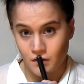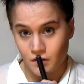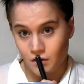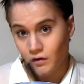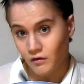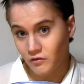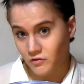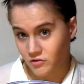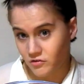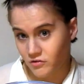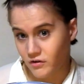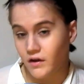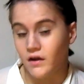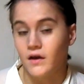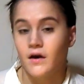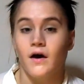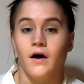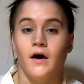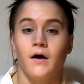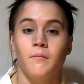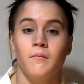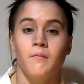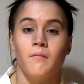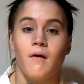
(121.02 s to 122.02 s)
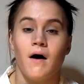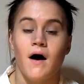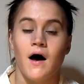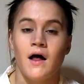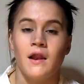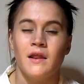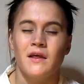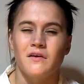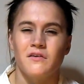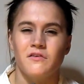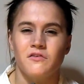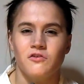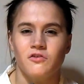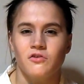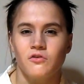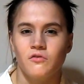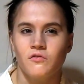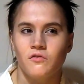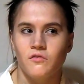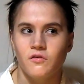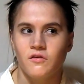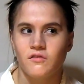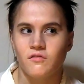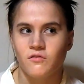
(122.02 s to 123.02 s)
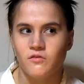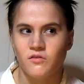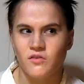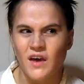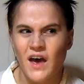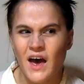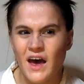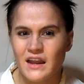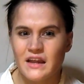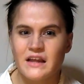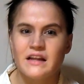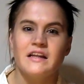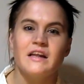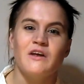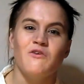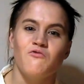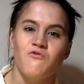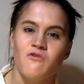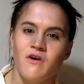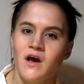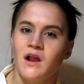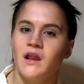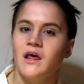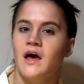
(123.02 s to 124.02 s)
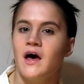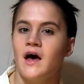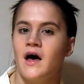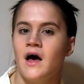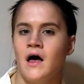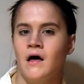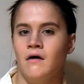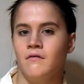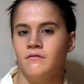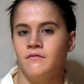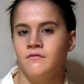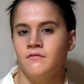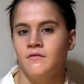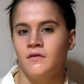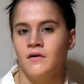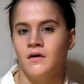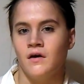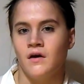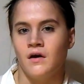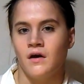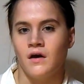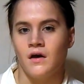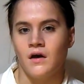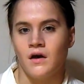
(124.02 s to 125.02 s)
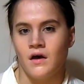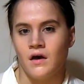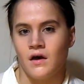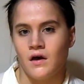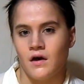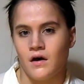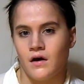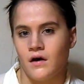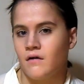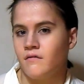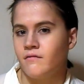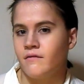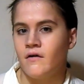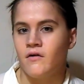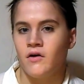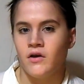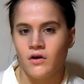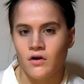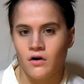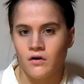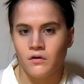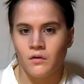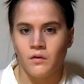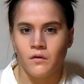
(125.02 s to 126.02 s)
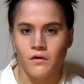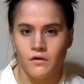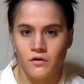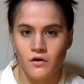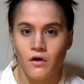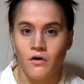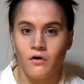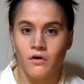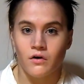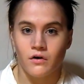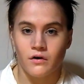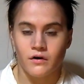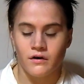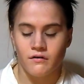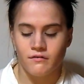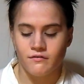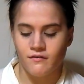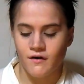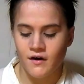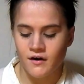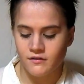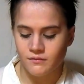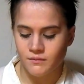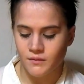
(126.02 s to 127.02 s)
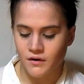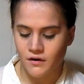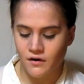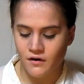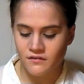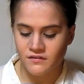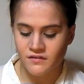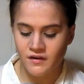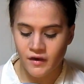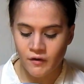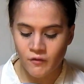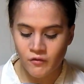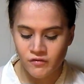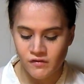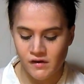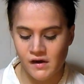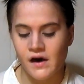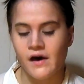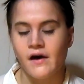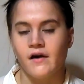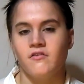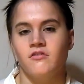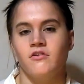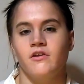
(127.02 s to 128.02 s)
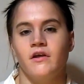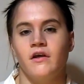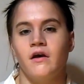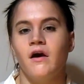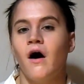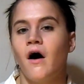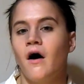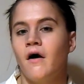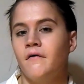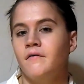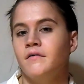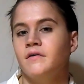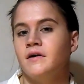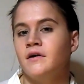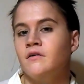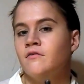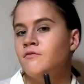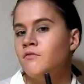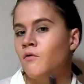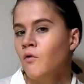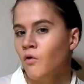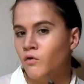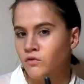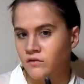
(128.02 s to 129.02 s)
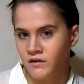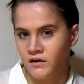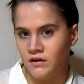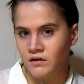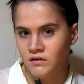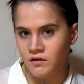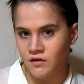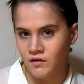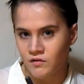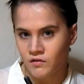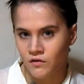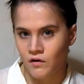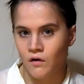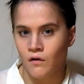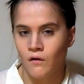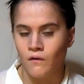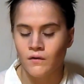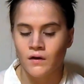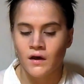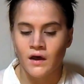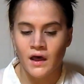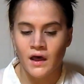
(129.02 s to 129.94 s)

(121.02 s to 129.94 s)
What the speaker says: contrary, Alex should technically really have a very young looking face, because he was actually only 14 years old.